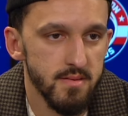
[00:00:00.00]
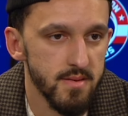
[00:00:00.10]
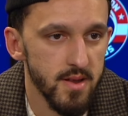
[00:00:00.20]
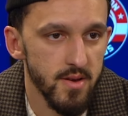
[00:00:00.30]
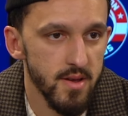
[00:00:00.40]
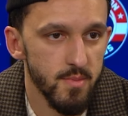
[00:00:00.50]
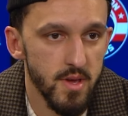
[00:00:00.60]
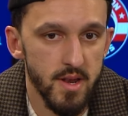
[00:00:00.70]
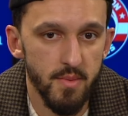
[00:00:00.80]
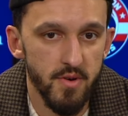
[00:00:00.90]
you know, it could be
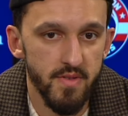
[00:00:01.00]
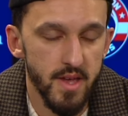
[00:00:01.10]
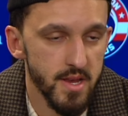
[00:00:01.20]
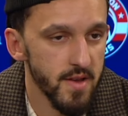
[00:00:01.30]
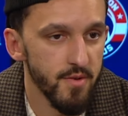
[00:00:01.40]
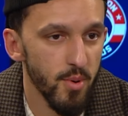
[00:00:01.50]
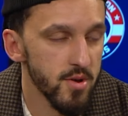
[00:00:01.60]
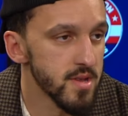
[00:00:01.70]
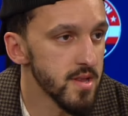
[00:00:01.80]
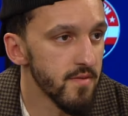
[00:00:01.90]
a number of things. Every
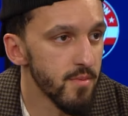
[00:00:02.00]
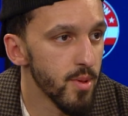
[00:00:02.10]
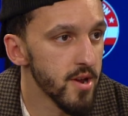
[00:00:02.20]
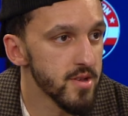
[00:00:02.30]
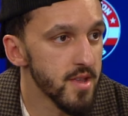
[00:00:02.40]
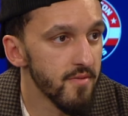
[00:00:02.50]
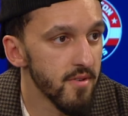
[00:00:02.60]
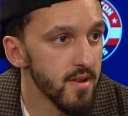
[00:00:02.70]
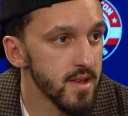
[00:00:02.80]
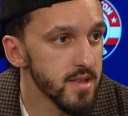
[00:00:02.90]
person, every player is
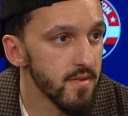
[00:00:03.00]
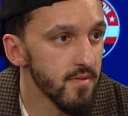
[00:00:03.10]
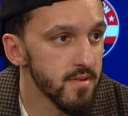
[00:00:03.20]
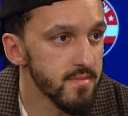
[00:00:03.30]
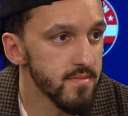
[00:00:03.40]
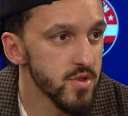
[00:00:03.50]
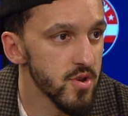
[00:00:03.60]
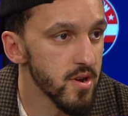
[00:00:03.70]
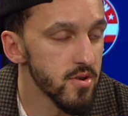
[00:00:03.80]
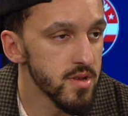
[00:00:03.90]
different, has different
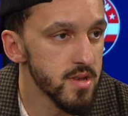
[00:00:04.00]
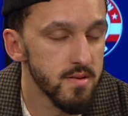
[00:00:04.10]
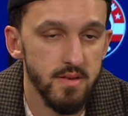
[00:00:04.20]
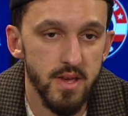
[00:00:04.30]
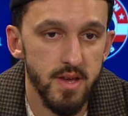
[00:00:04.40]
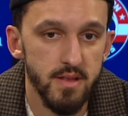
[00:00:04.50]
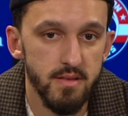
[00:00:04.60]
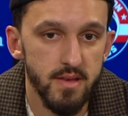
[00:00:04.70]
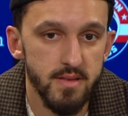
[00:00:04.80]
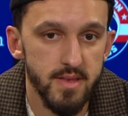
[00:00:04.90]
triggers and,
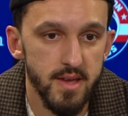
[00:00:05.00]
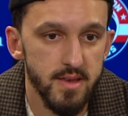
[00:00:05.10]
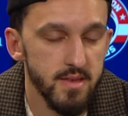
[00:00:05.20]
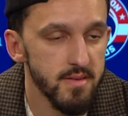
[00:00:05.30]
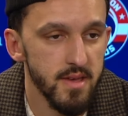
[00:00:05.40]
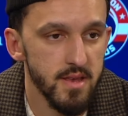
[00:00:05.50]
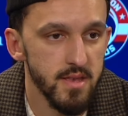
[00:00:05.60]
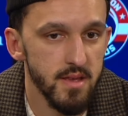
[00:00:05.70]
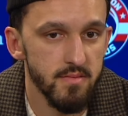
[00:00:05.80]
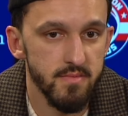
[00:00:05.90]
and ticks and things
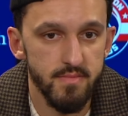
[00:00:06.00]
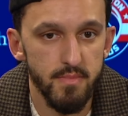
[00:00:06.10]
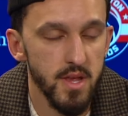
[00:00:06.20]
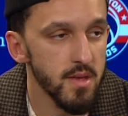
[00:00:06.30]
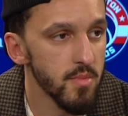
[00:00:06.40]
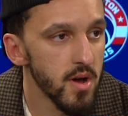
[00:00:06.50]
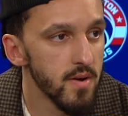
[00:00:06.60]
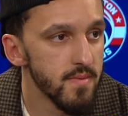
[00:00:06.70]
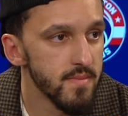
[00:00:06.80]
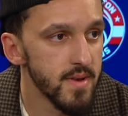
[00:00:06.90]
that make them
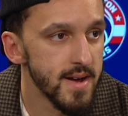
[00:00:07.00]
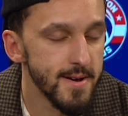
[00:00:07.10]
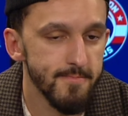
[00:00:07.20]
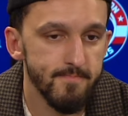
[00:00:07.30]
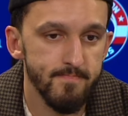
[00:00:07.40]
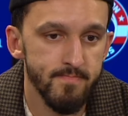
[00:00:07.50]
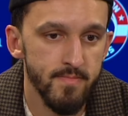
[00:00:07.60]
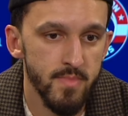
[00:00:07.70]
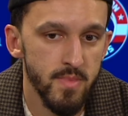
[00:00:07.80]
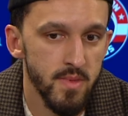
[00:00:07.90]
go. Um,
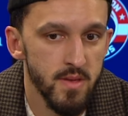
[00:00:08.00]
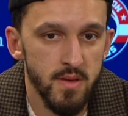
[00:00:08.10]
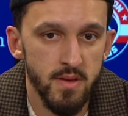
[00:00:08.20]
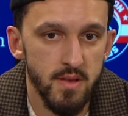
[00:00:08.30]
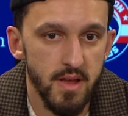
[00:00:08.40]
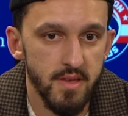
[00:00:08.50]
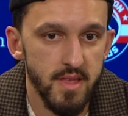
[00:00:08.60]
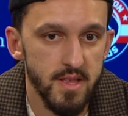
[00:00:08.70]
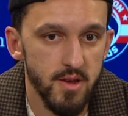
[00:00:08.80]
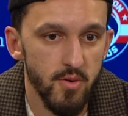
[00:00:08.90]
and I think
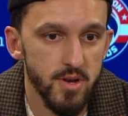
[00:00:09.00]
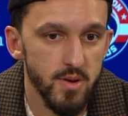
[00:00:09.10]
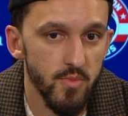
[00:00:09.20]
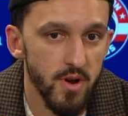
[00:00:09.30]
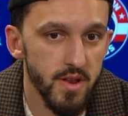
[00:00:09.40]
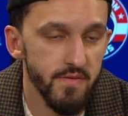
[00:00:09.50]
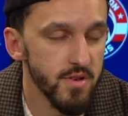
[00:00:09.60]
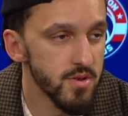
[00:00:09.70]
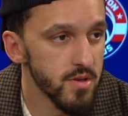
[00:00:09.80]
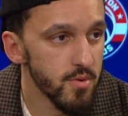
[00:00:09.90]
that's a question where
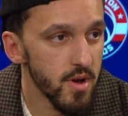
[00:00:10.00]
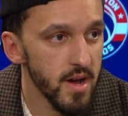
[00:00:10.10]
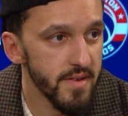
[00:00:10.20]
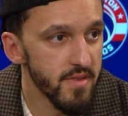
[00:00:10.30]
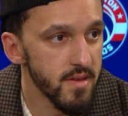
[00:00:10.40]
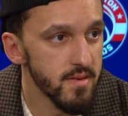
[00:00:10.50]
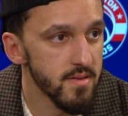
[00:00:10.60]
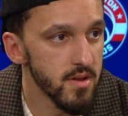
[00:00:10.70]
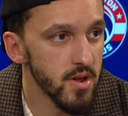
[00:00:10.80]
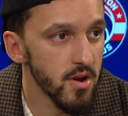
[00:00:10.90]
individually we all have to
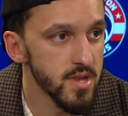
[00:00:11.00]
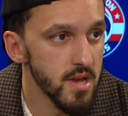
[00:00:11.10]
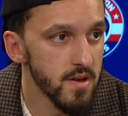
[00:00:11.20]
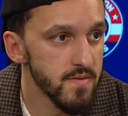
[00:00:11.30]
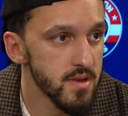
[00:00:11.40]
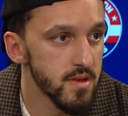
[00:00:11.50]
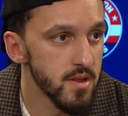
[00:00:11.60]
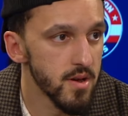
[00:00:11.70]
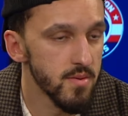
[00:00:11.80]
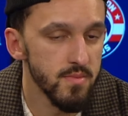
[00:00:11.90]
look at ourselves, you
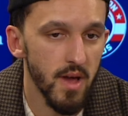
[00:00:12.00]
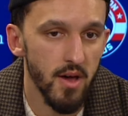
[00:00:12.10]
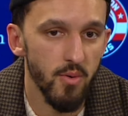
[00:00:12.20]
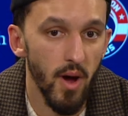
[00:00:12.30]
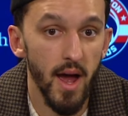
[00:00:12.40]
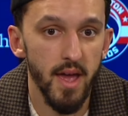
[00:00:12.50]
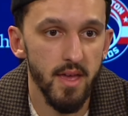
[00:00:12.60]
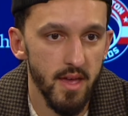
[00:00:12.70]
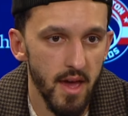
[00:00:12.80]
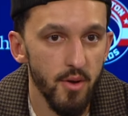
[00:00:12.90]
know, how do I,
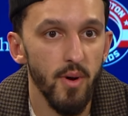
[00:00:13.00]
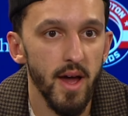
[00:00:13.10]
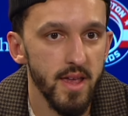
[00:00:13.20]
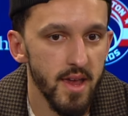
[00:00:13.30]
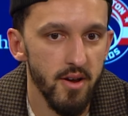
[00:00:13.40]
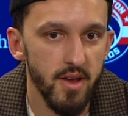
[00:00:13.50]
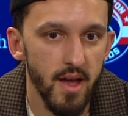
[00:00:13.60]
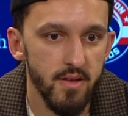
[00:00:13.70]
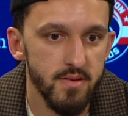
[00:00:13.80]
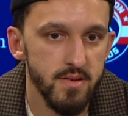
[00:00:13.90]
how do I carry out